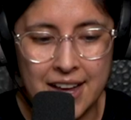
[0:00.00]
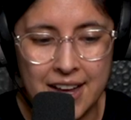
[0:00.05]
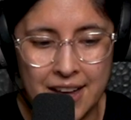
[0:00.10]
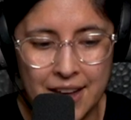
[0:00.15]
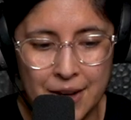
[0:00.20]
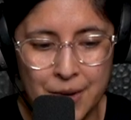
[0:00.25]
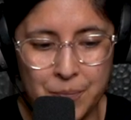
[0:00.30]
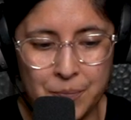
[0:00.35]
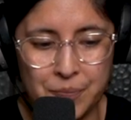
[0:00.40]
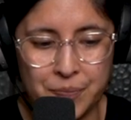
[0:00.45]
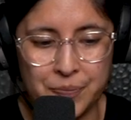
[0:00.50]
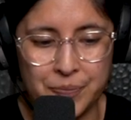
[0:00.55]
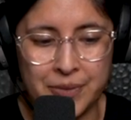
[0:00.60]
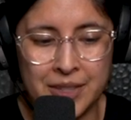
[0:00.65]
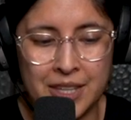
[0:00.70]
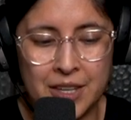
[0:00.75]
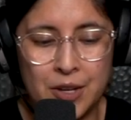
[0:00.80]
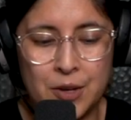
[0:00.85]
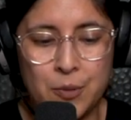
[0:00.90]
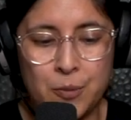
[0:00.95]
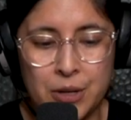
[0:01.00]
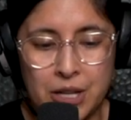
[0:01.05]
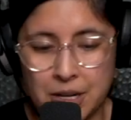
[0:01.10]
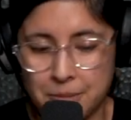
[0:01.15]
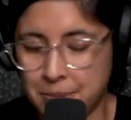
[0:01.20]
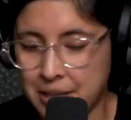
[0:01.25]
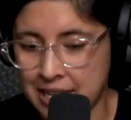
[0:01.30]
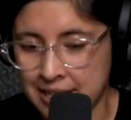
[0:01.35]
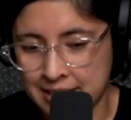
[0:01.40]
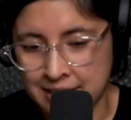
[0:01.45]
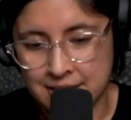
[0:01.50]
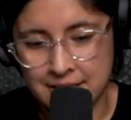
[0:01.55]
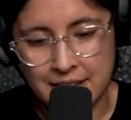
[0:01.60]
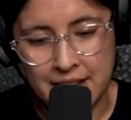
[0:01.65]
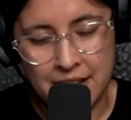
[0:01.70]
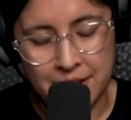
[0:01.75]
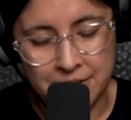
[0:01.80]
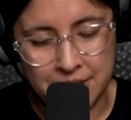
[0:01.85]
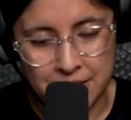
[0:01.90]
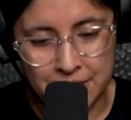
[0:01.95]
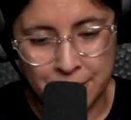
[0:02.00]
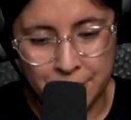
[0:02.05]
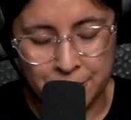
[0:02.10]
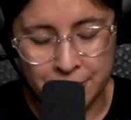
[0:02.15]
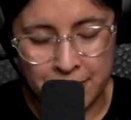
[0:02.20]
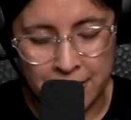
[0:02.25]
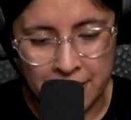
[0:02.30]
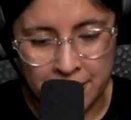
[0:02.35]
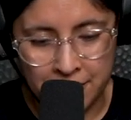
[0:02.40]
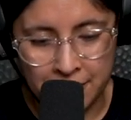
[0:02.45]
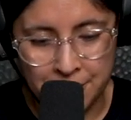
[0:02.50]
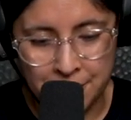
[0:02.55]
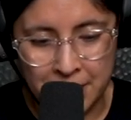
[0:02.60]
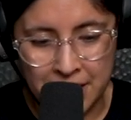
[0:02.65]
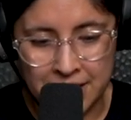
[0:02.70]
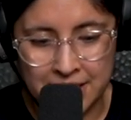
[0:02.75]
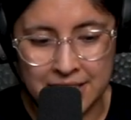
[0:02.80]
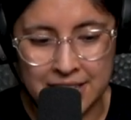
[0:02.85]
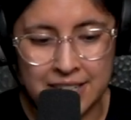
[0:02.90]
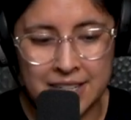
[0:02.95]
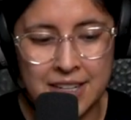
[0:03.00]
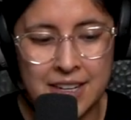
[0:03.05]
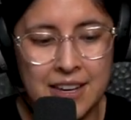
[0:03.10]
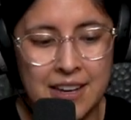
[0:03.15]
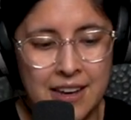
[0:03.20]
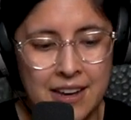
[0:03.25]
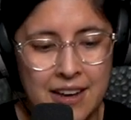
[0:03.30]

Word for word: Um, we are planning to have enough for everybody.